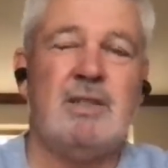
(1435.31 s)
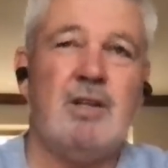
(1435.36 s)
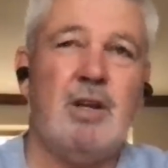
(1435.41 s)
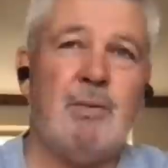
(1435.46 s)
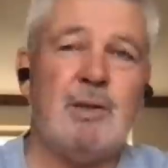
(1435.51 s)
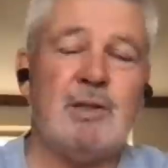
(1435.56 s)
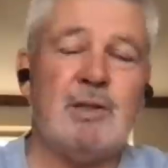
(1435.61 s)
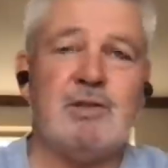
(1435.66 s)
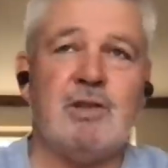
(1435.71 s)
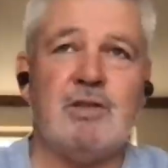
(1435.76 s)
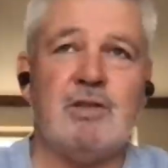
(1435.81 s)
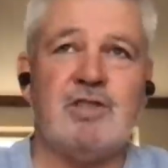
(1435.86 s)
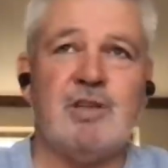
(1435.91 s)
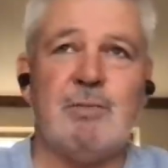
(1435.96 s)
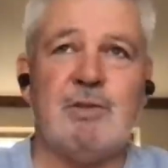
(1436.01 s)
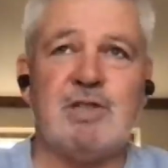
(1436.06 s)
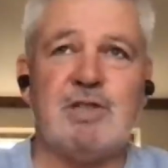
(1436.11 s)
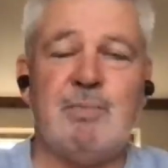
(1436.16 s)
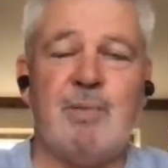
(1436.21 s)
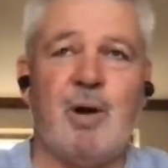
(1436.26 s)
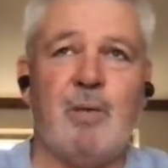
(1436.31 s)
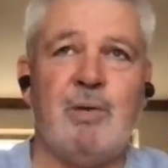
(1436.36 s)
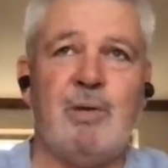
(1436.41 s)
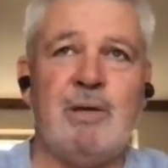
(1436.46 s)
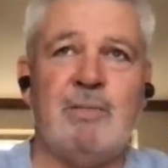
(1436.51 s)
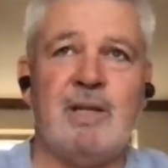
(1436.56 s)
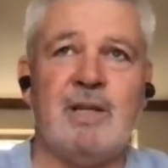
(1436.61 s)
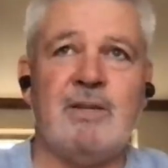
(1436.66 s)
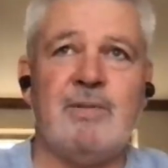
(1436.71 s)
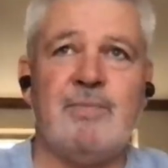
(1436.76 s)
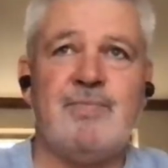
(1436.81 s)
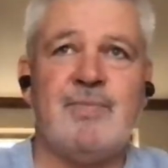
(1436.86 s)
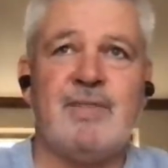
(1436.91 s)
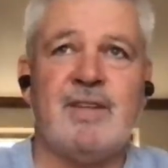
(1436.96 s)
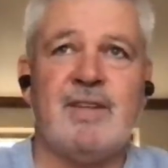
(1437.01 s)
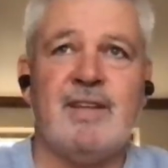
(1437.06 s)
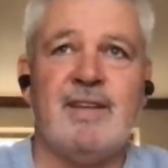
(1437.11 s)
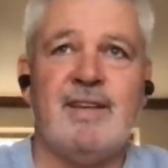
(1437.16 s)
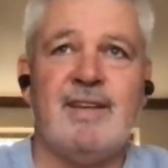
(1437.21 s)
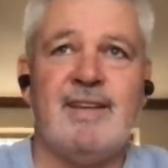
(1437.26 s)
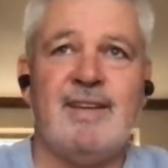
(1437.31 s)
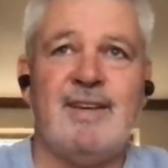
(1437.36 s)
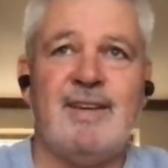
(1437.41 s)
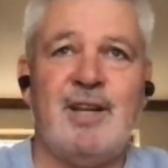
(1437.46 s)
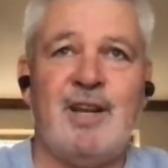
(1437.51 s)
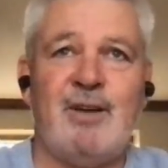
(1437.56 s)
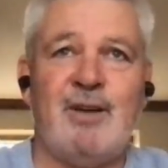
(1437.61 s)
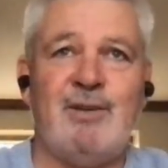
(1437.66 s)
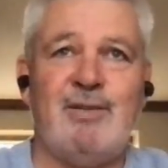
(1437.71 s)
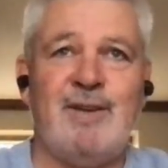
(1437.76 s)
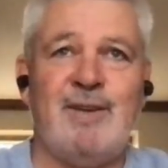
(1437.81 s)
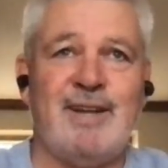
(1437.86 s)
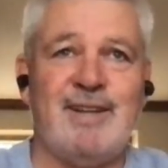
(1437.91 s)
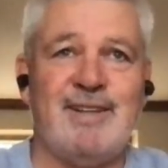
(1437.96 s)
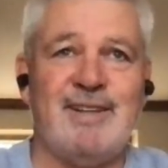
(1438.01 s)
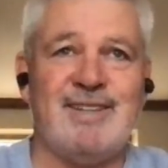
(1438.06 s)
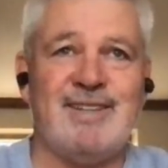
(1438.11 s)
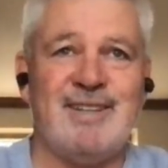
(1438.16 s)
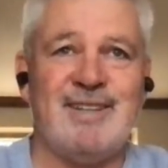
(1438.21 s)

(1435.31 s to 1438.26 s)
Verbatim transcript: Not, not so much Bobby, but, you know, we've had,